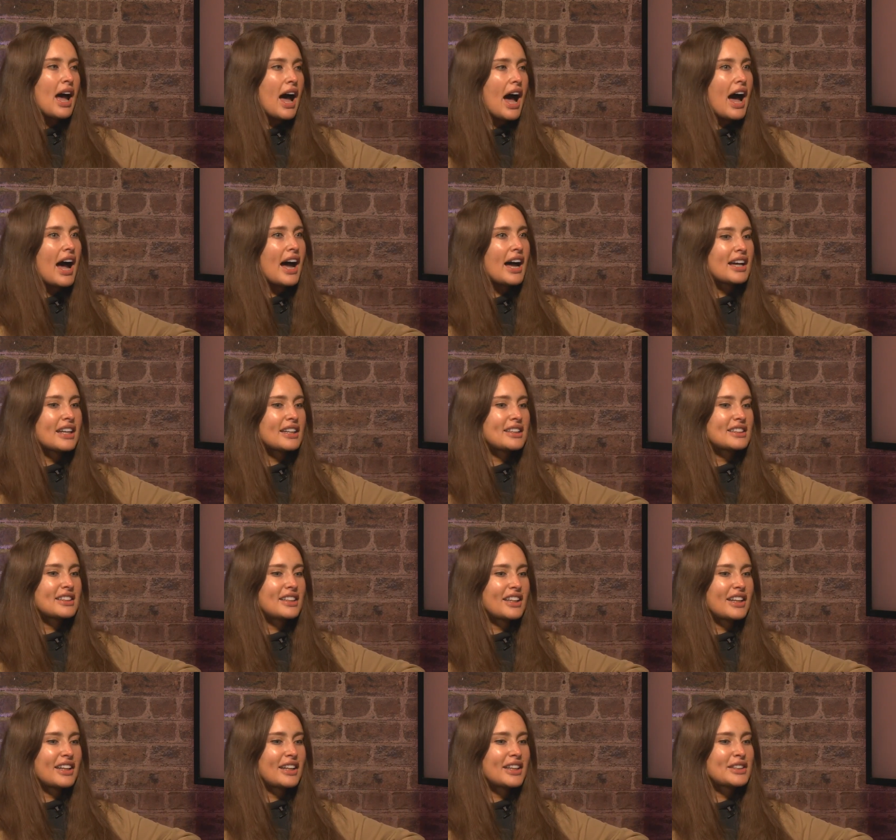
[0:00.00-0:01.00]
and
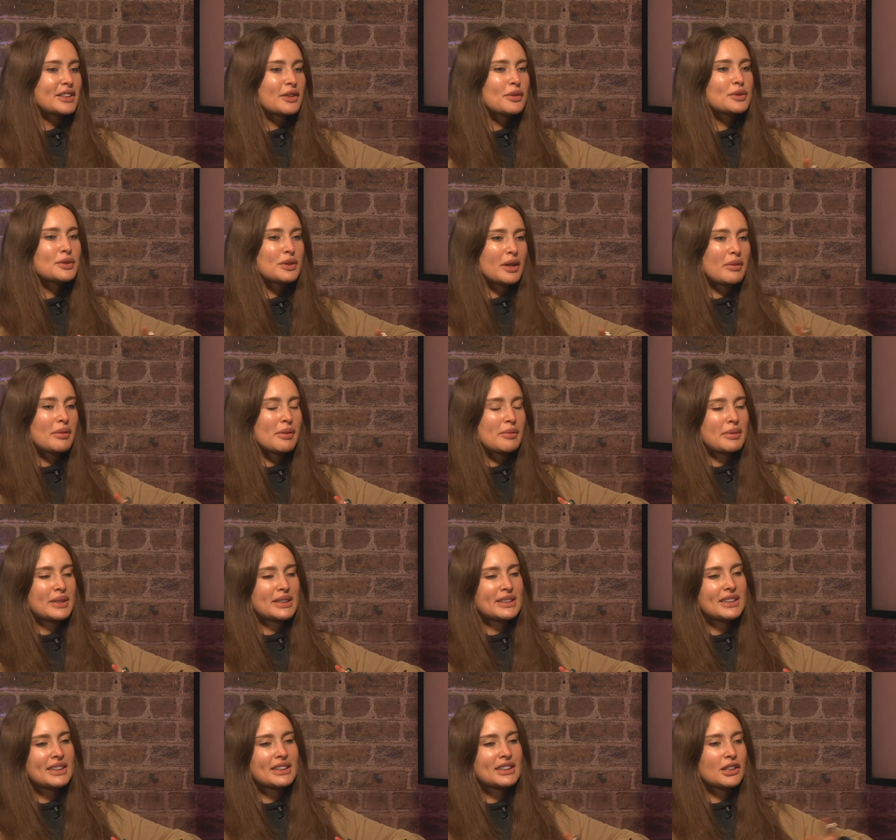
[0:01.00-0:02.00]
it's always when I'm with my
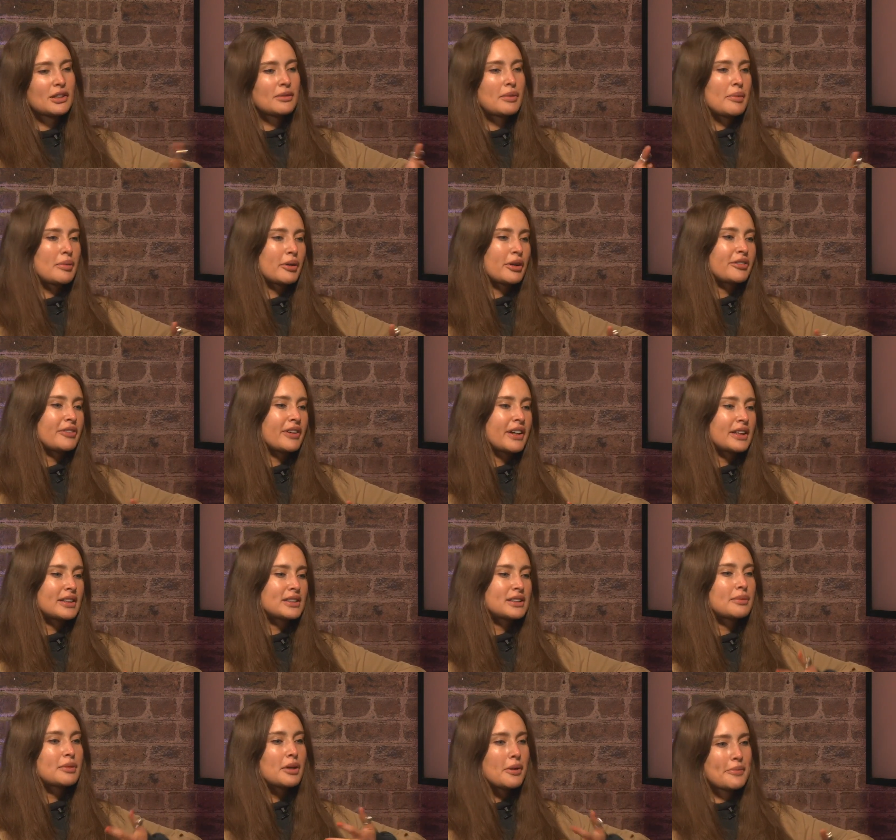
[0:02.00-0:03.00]
sister or my boyfriend,
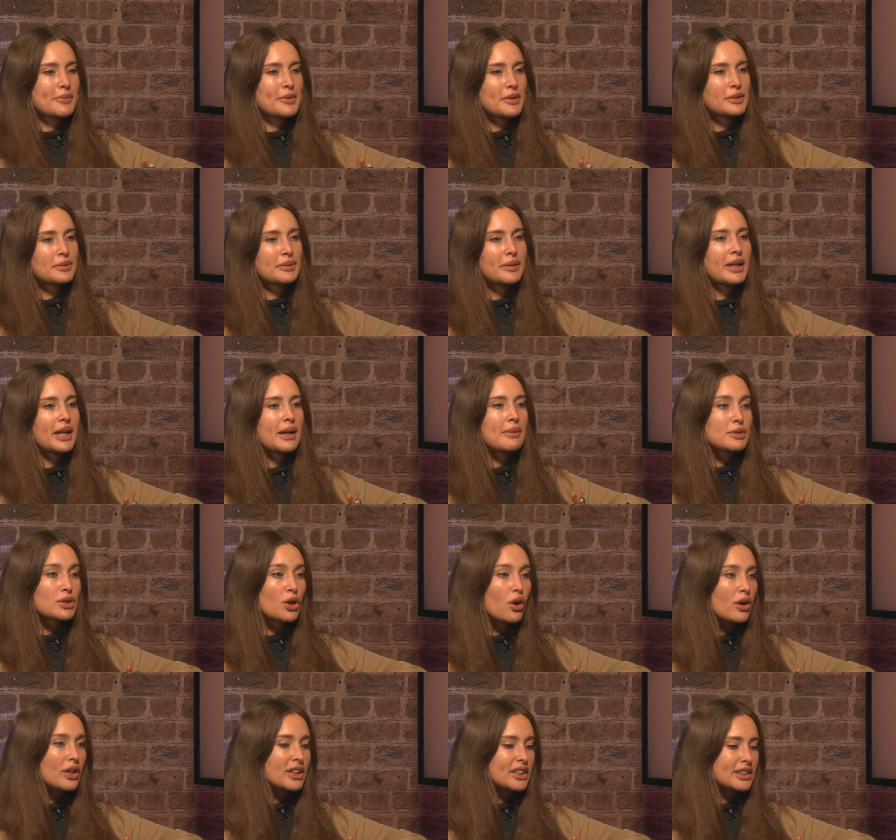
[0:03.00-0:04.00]
someone comes up to me and I'm
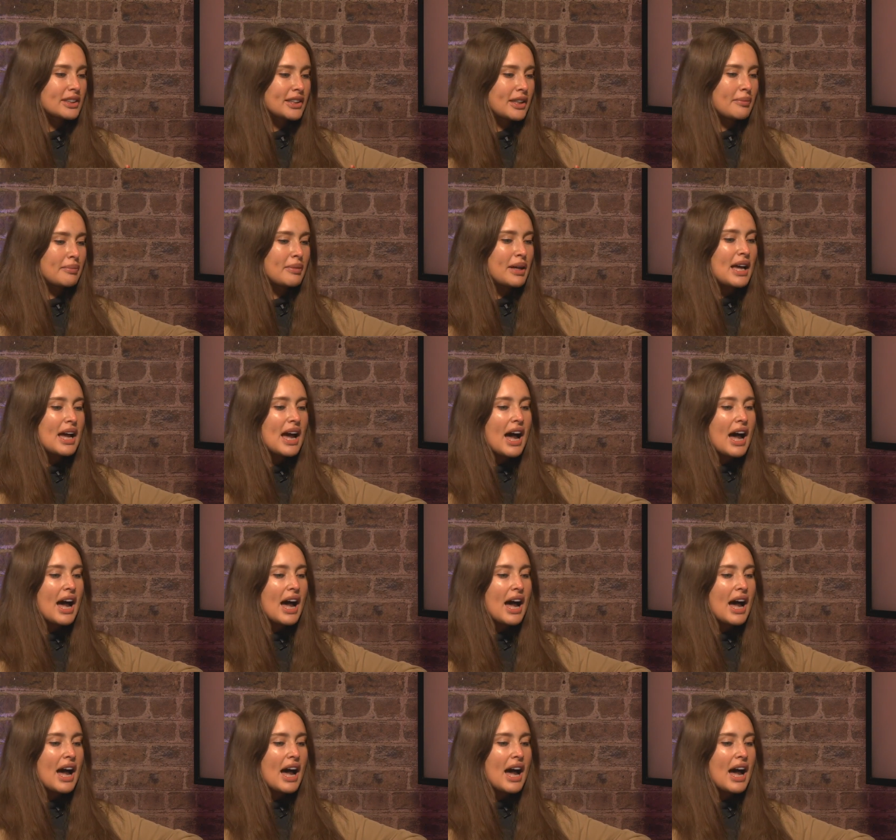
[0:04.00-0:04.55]
talking to them.